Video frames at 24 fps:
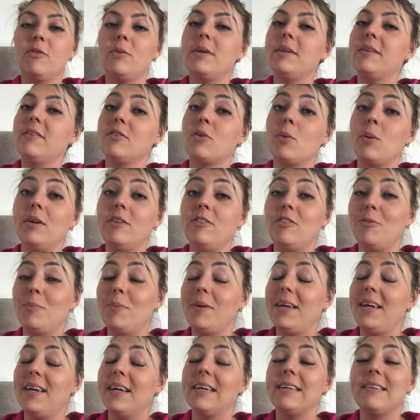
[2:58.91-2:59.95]
one is going to
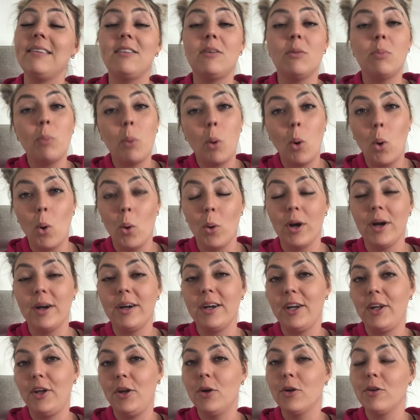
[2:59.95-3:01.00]
be
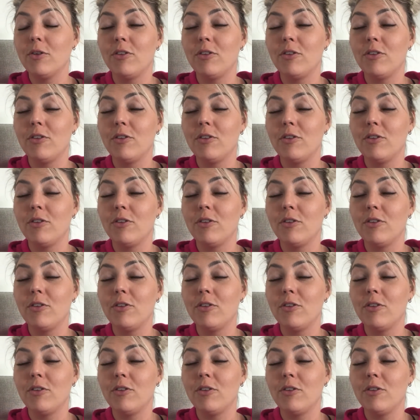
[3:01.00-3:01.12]
support your